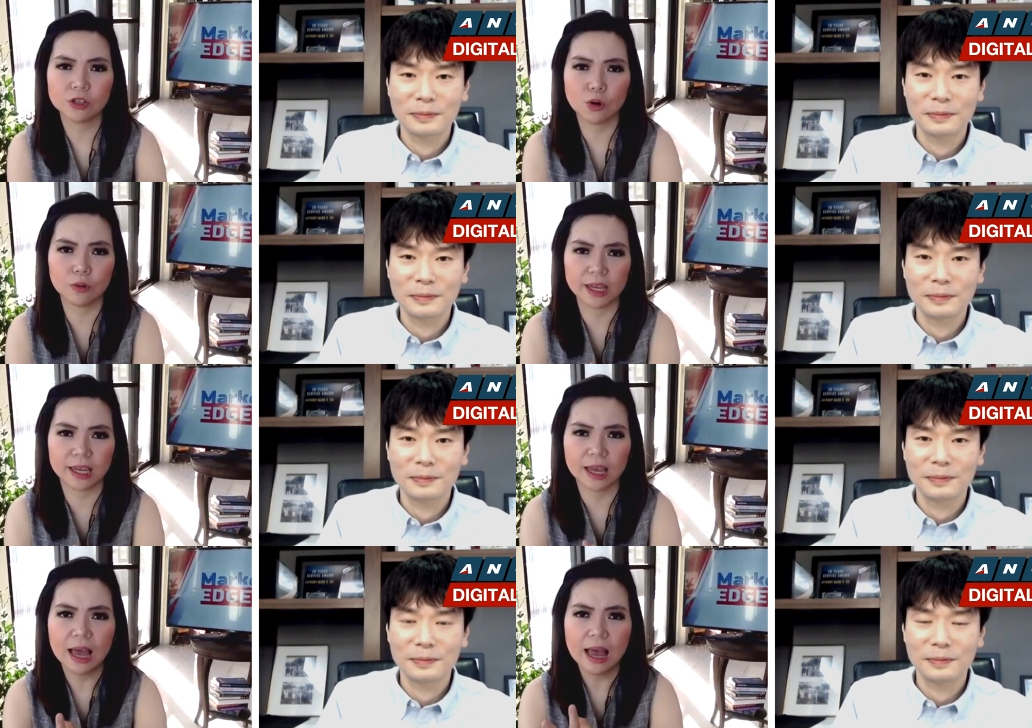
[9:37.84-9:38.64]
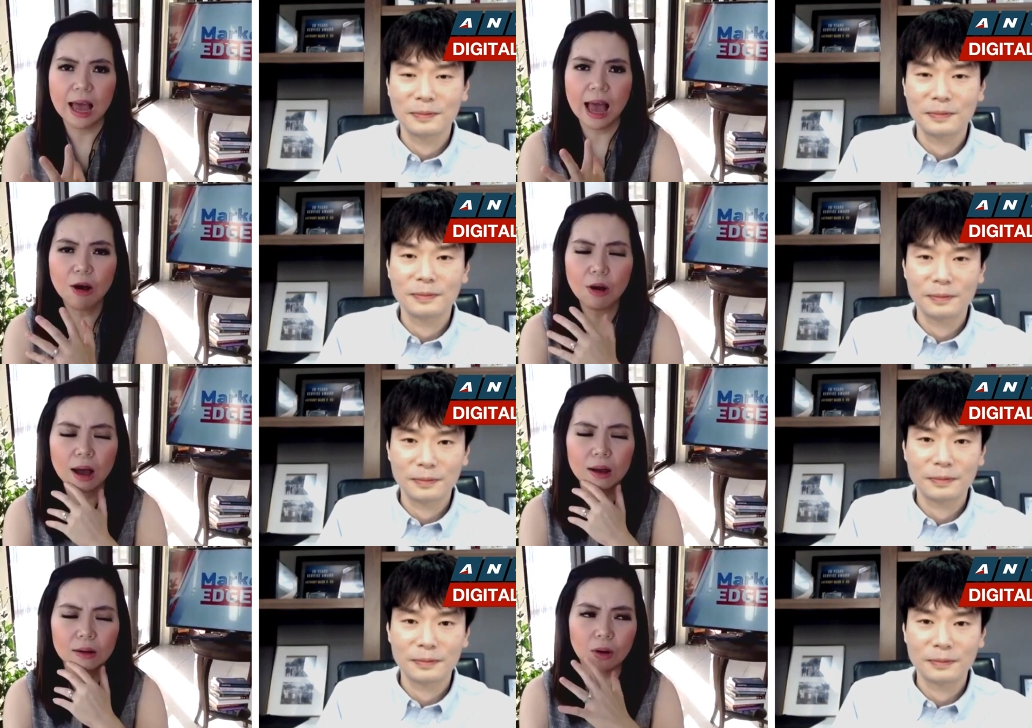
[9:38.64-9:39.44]
Speaker 1: Tony, how
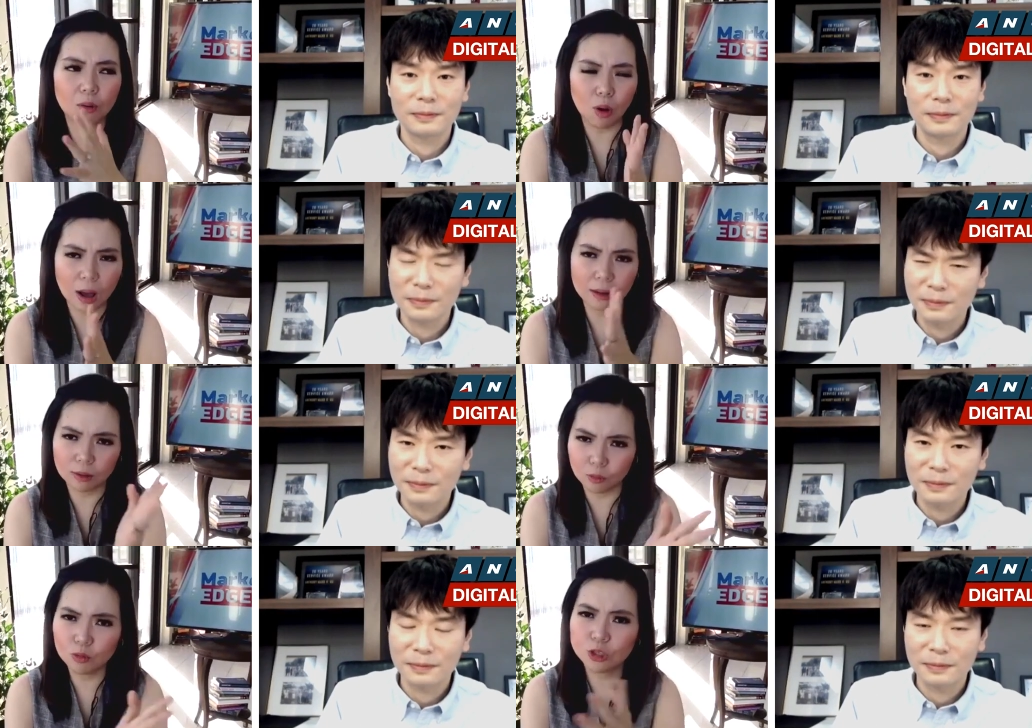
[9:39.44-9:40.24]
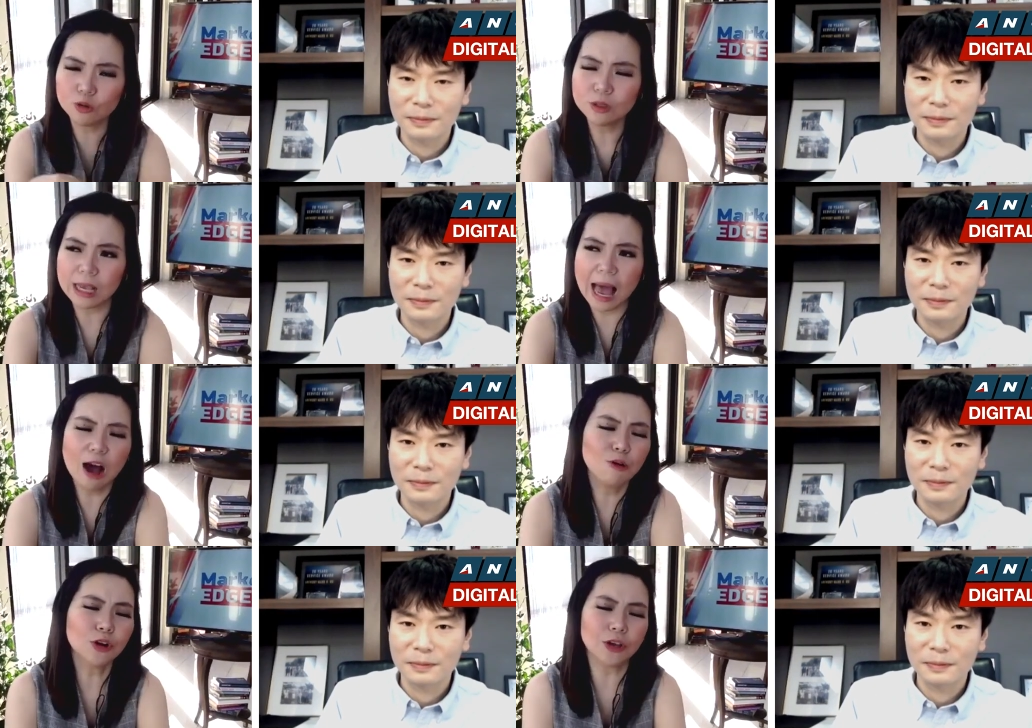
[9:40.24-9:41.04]
would you say
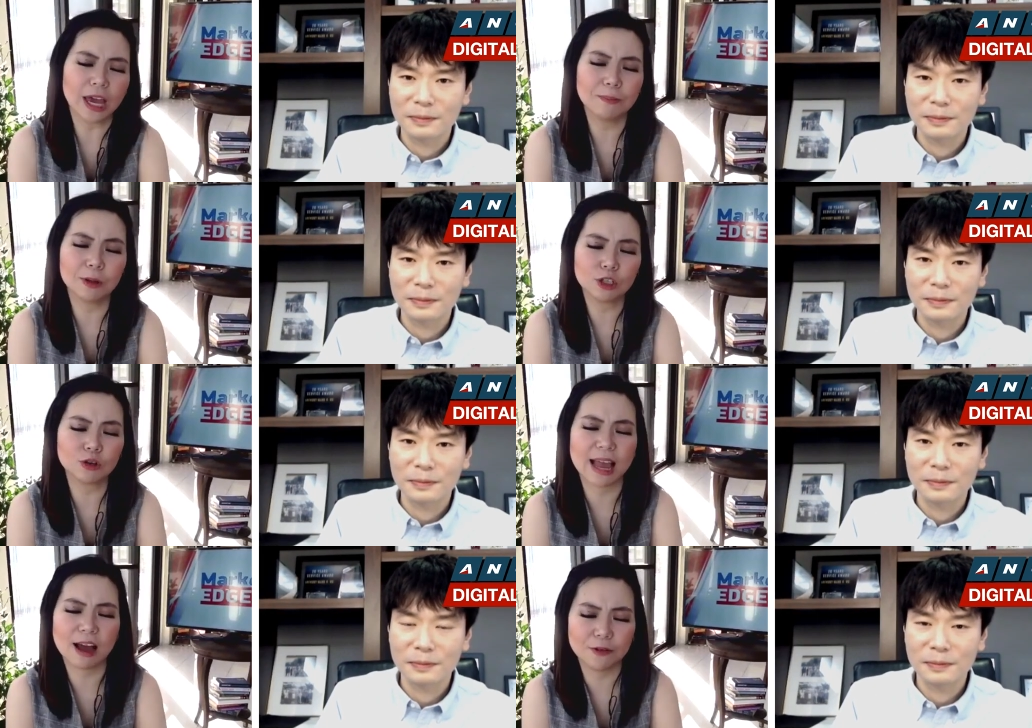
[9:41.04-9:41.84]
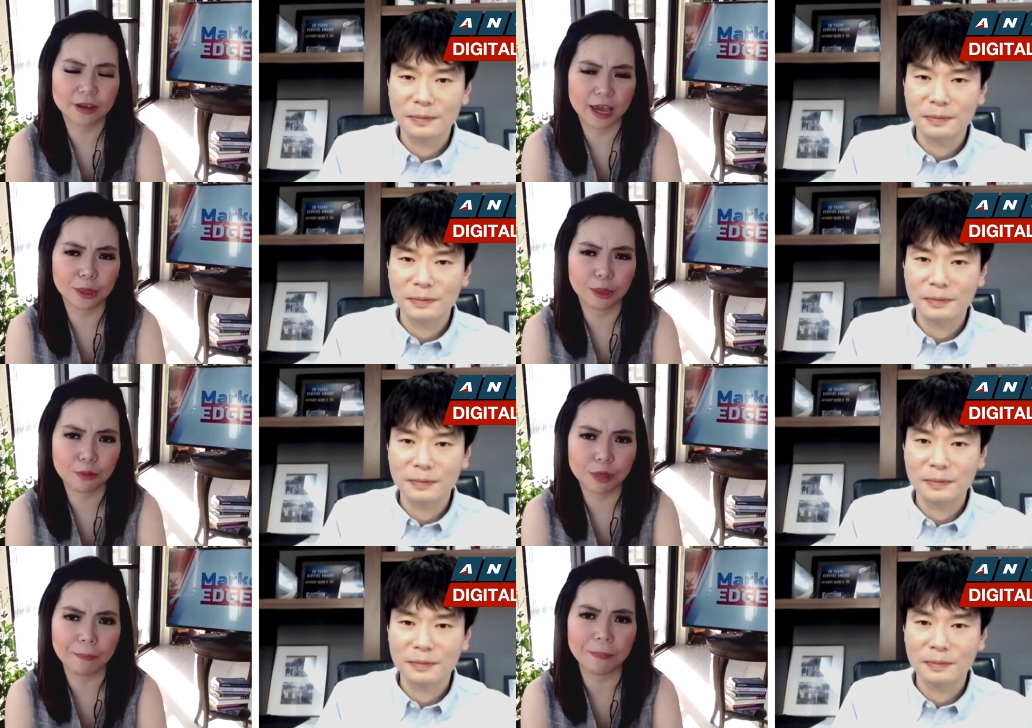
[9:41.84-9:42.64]
how were you able to navigate
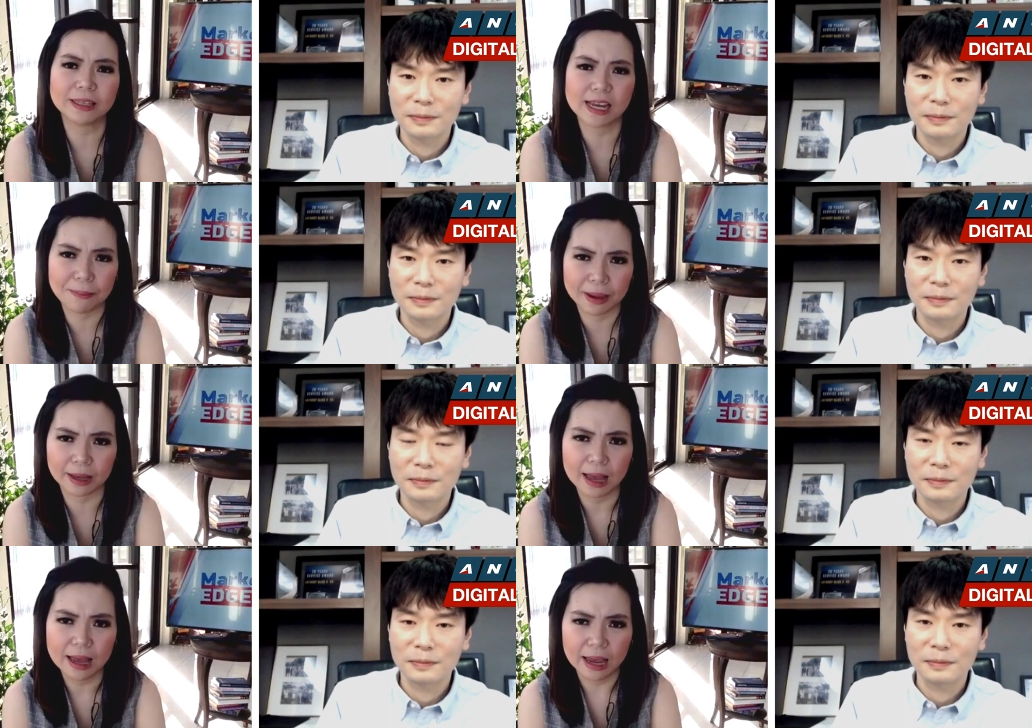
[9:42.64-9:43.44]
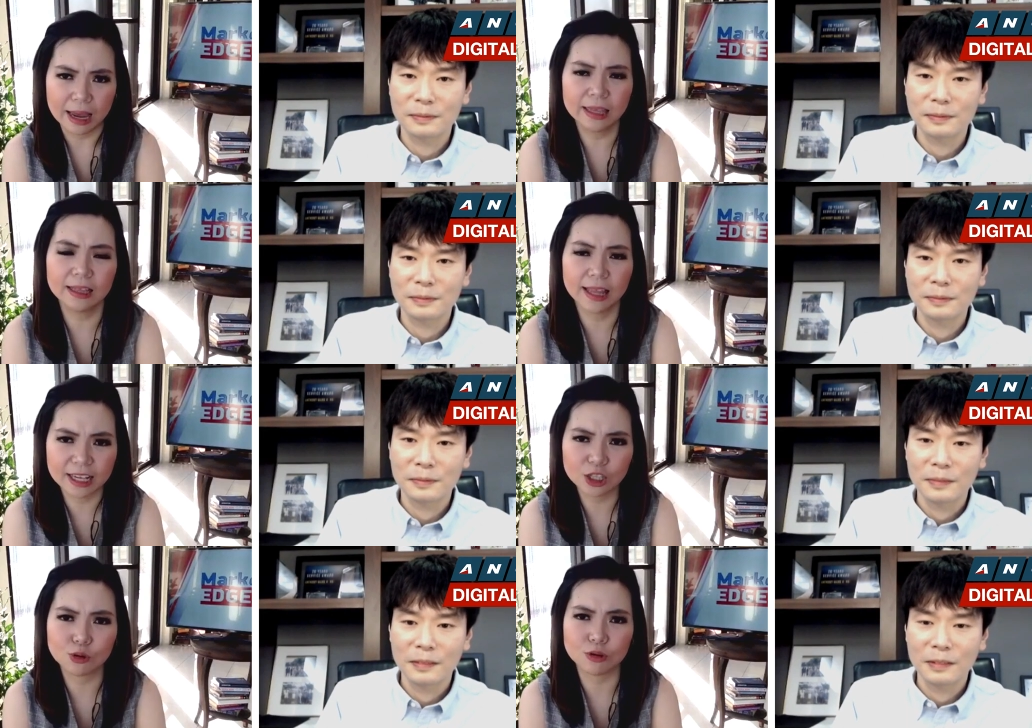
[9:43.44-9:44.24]
through the pandemic in the
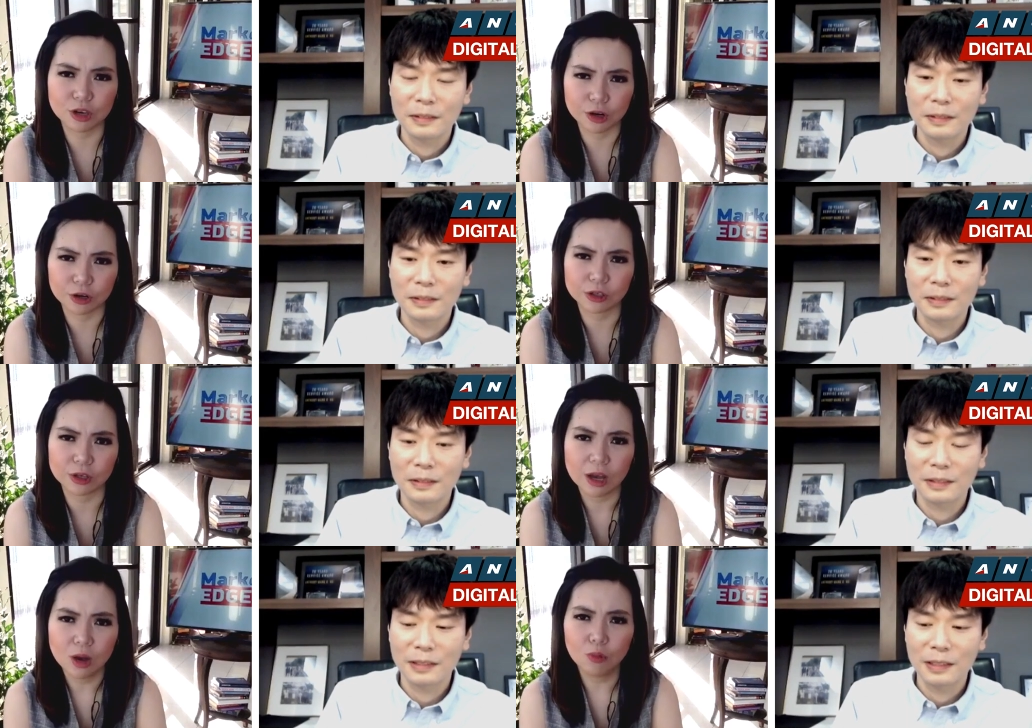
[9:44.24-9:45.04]
last two years?